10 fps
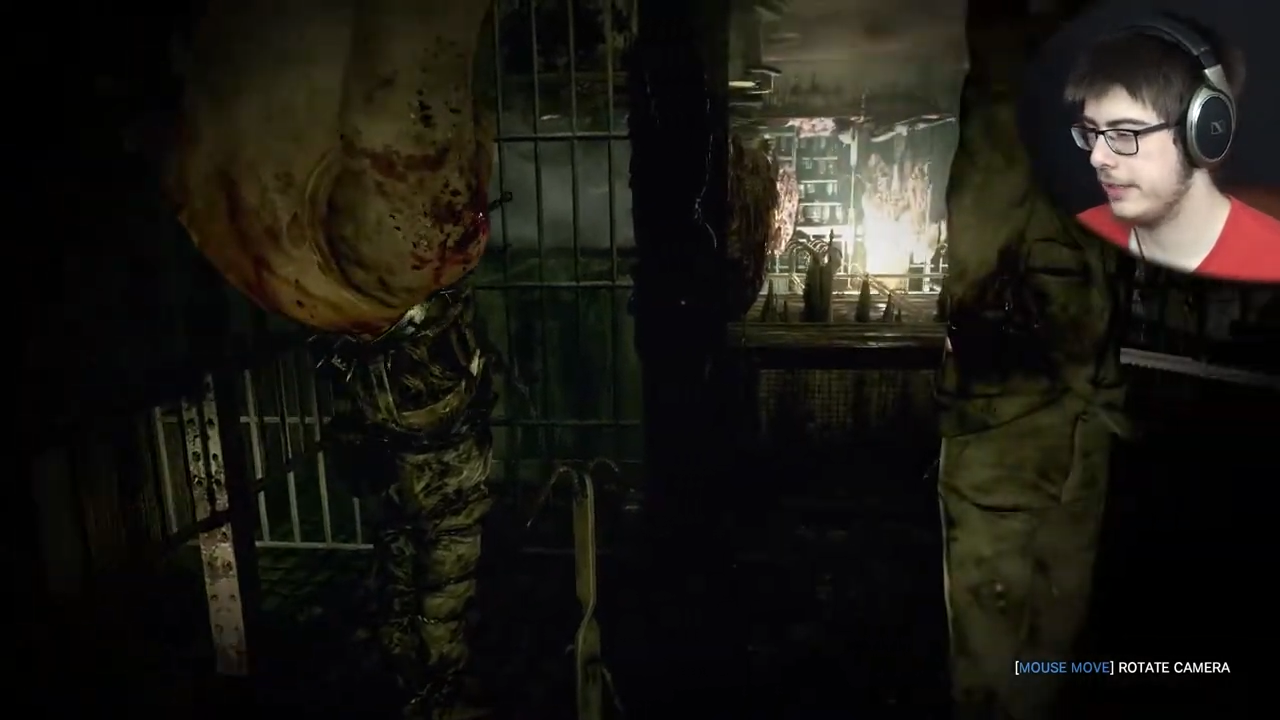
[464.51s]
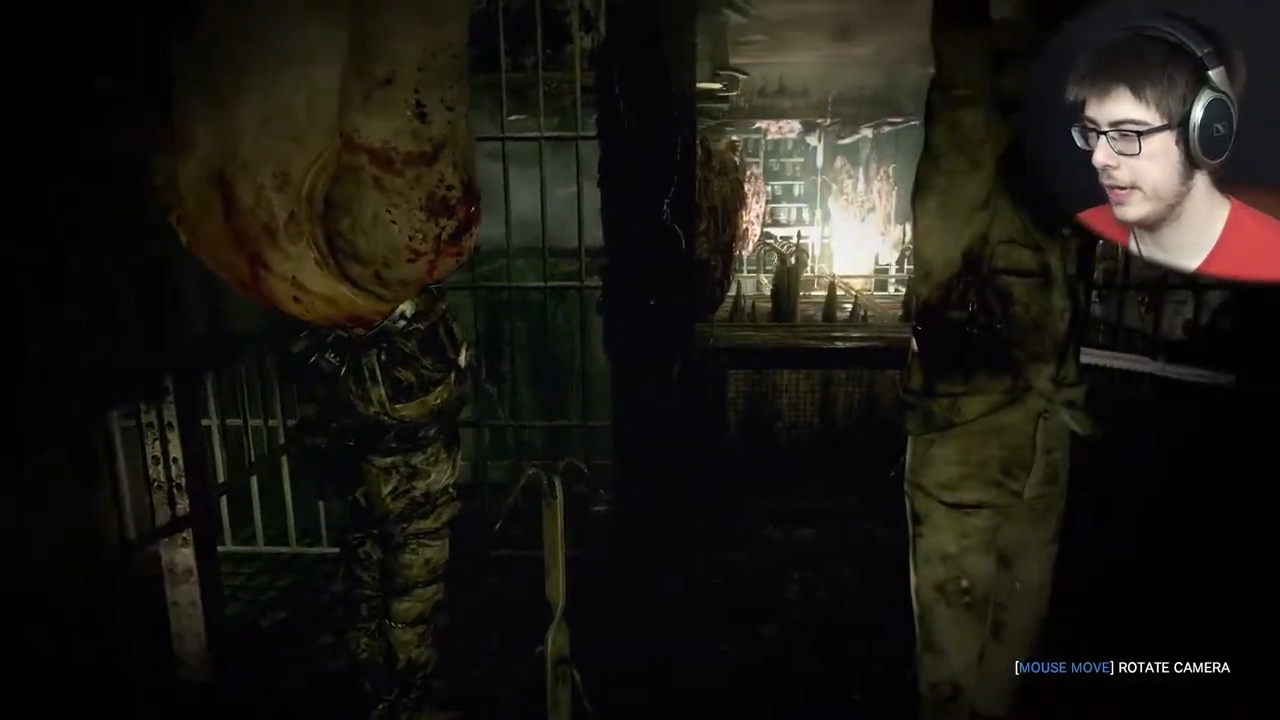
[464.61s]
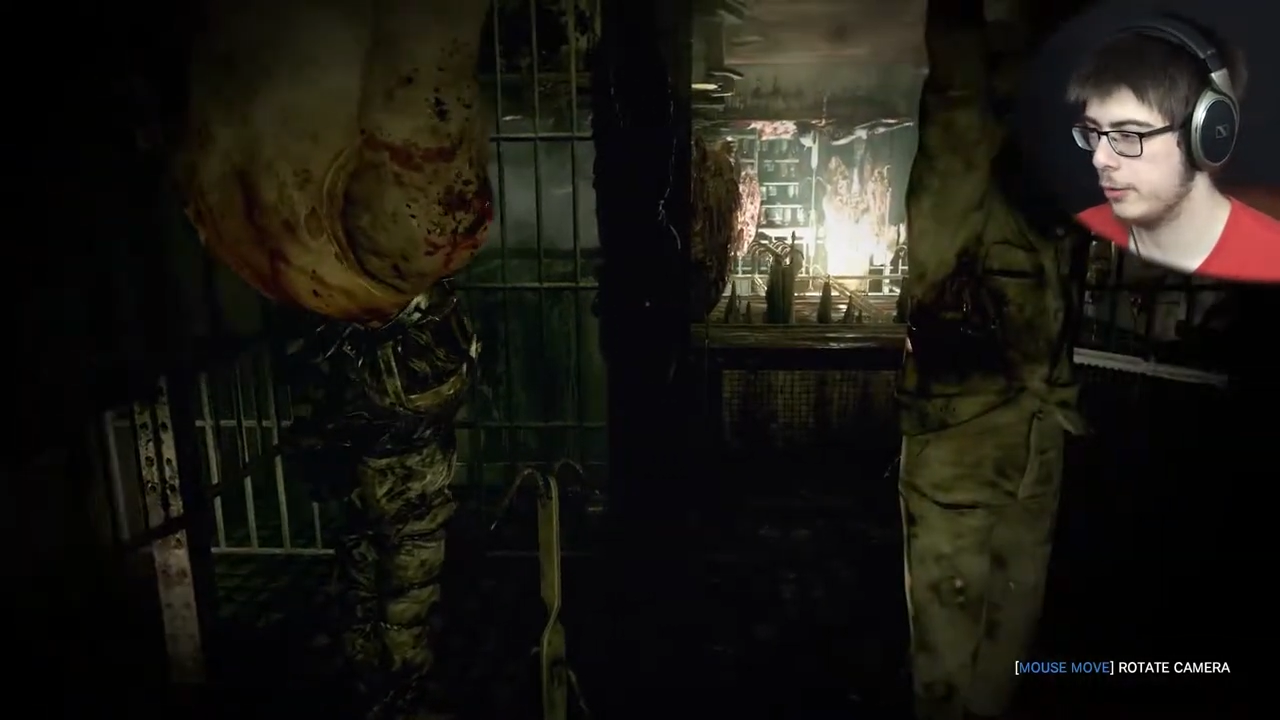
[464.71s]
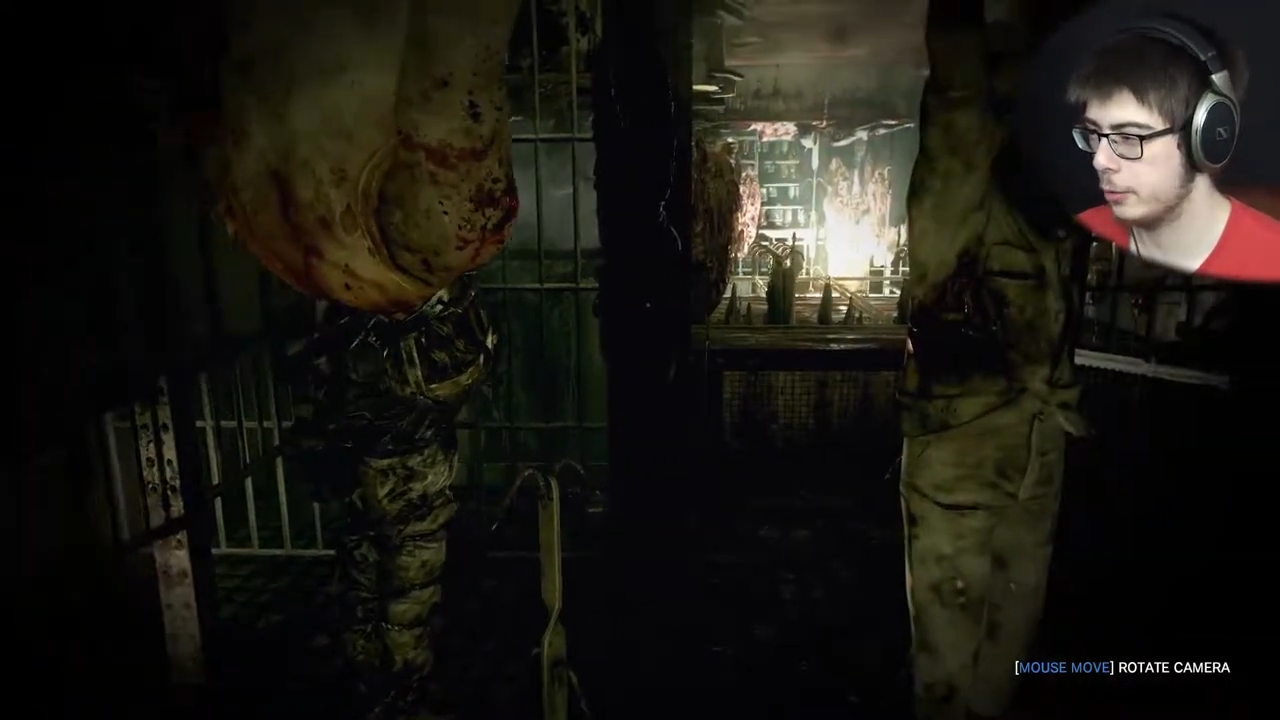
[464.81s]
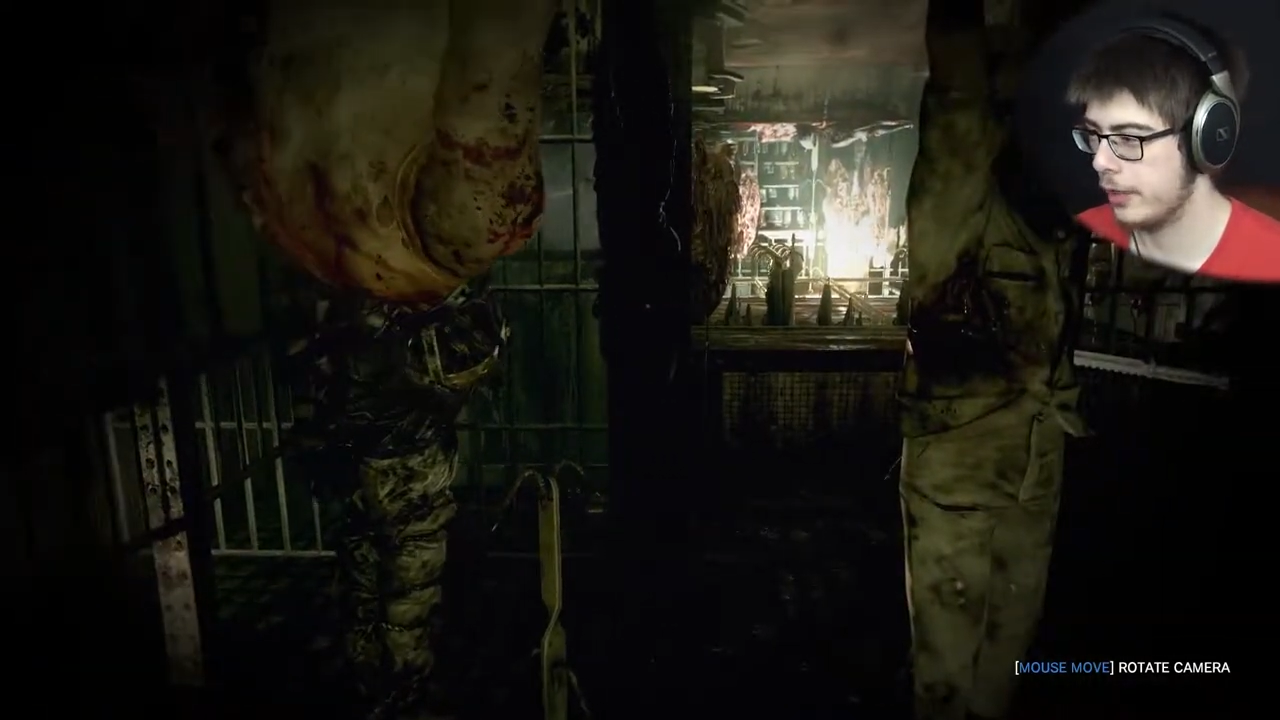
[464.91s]

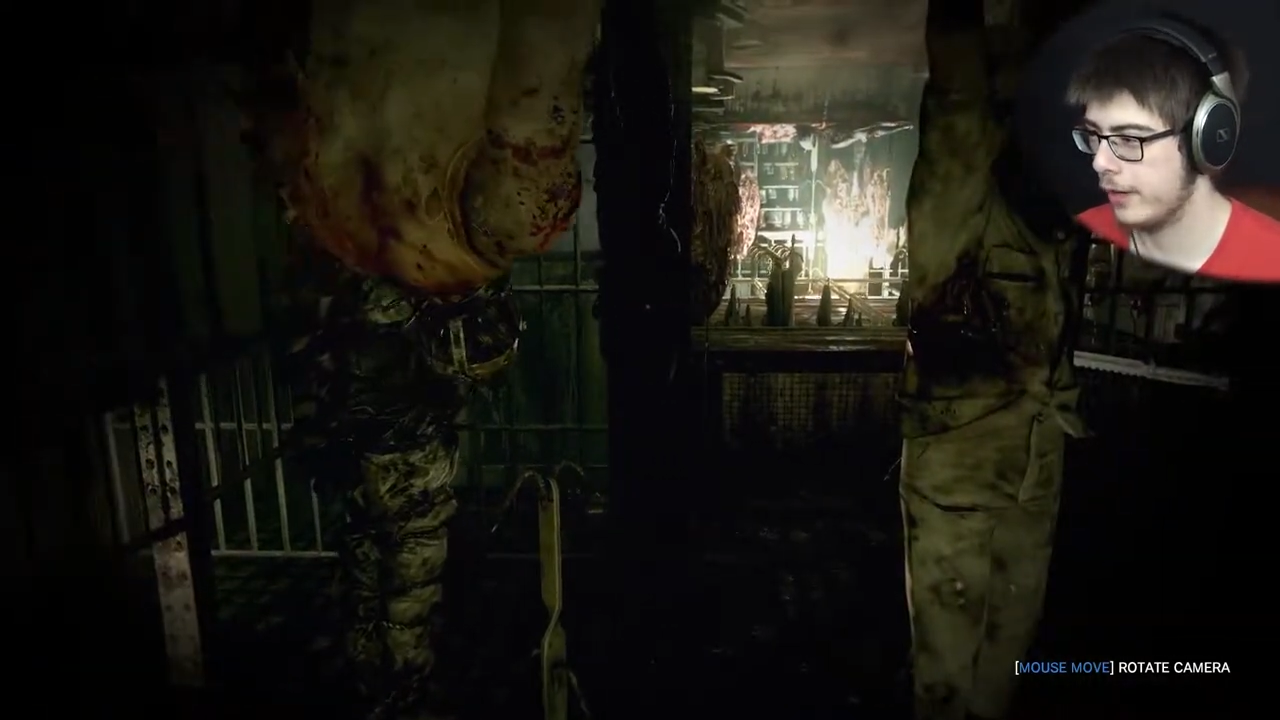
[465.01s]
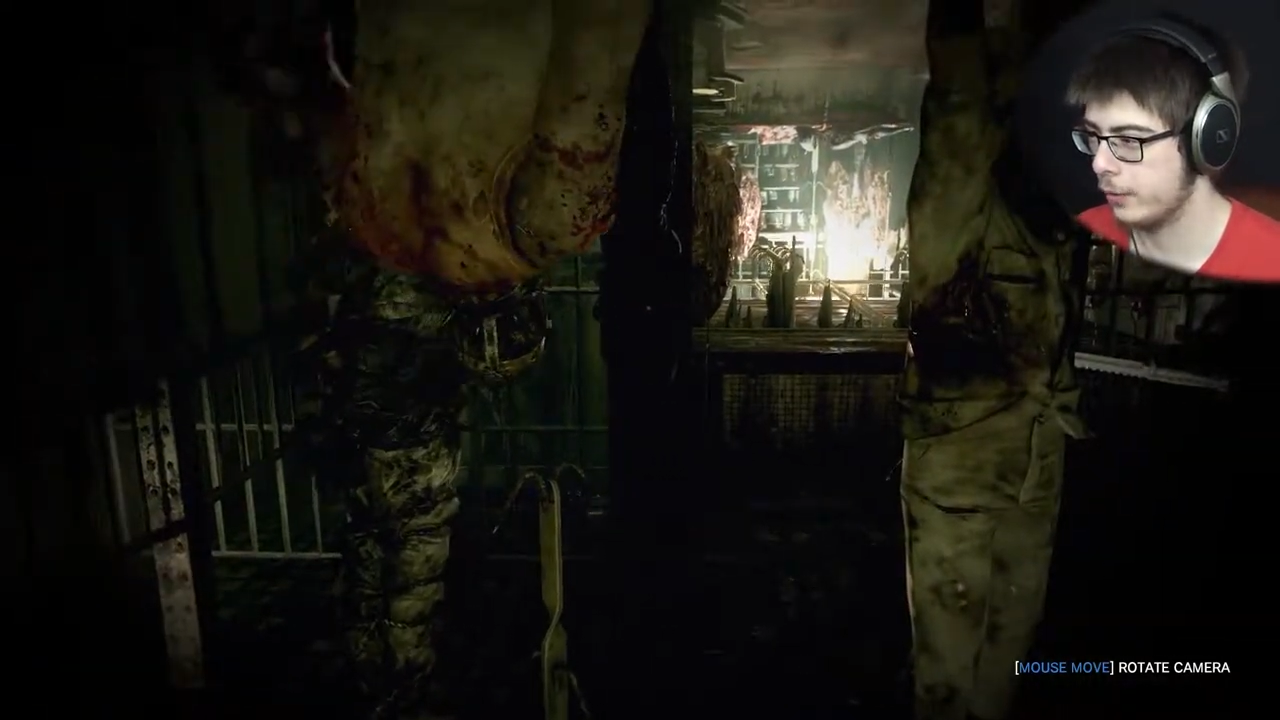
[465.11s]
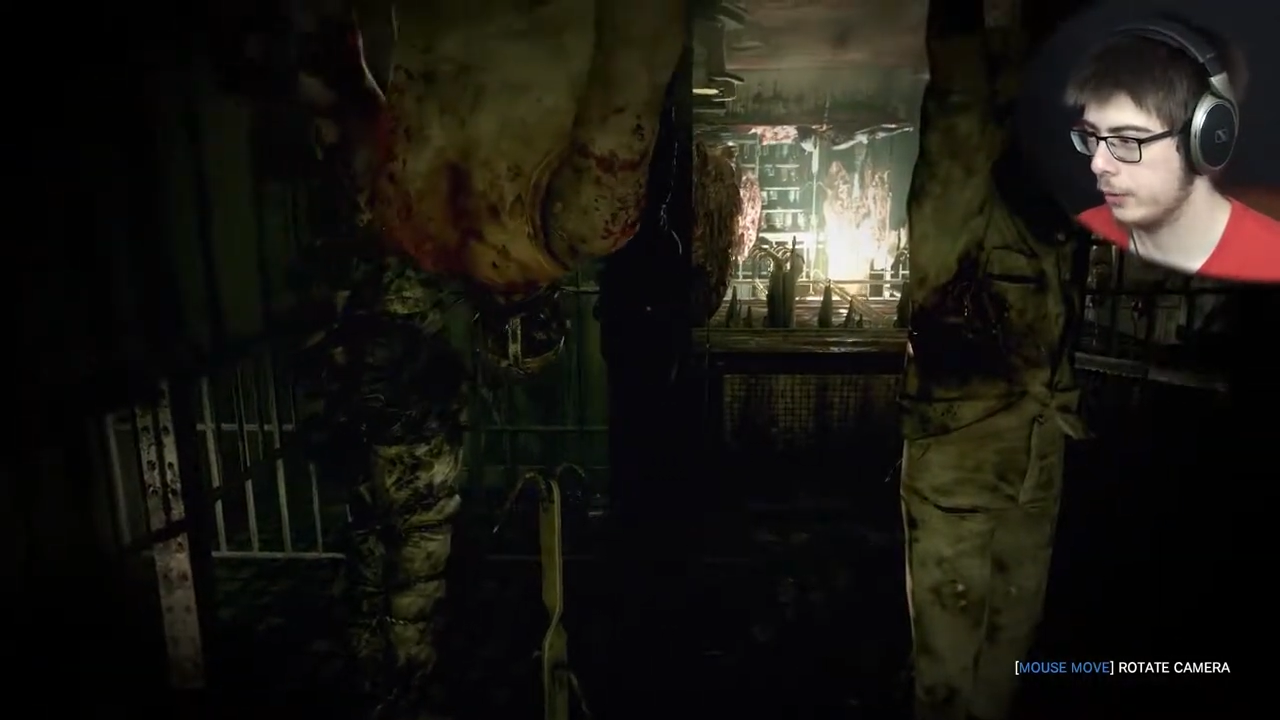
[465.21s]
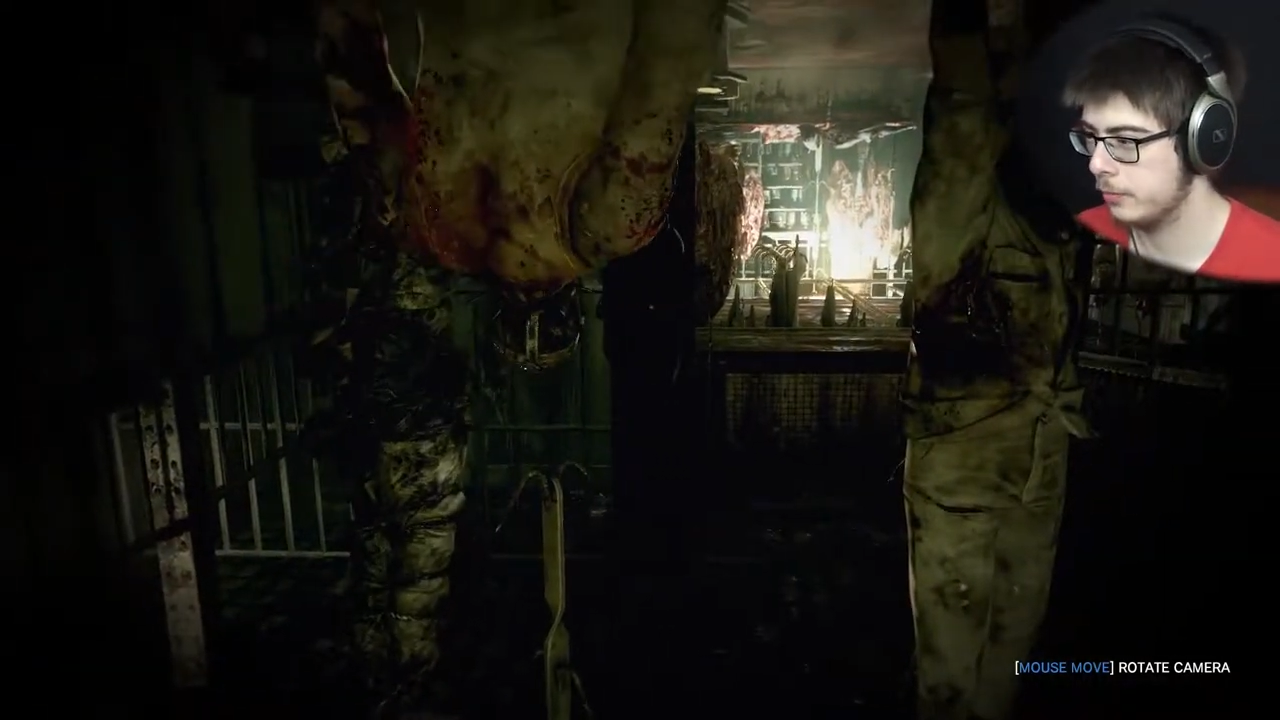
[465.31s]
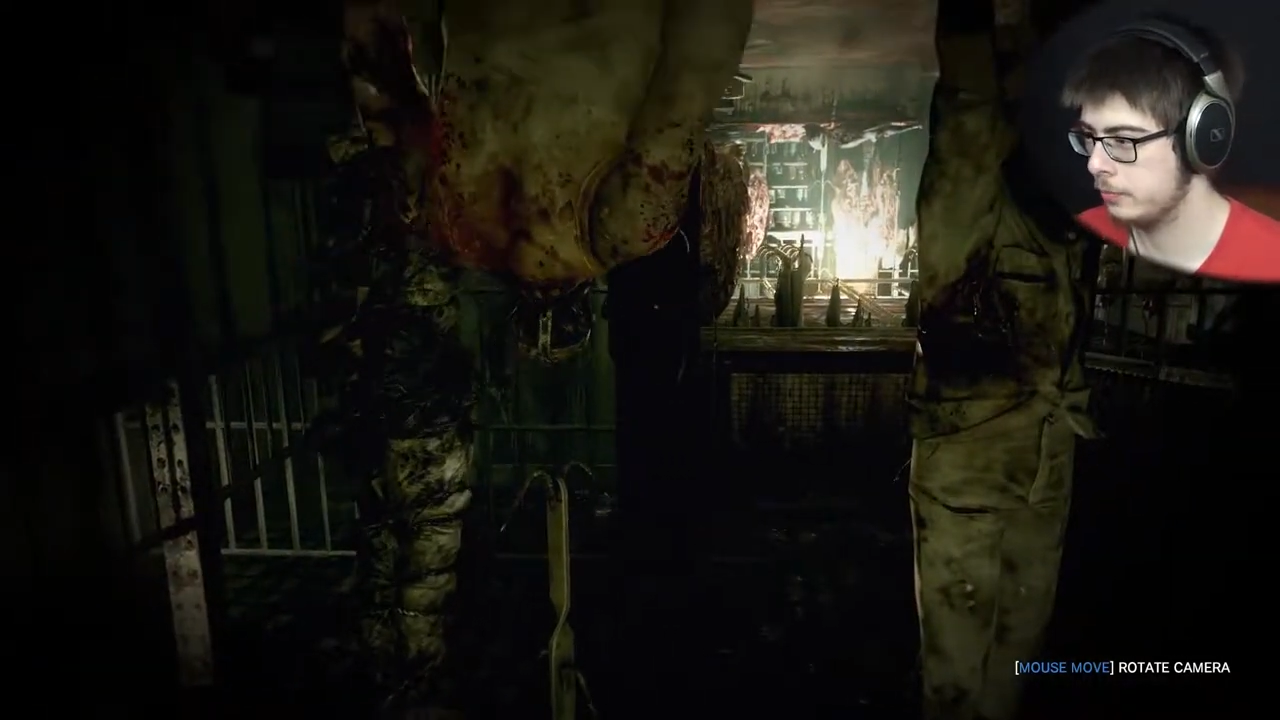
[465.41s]
down or whatever.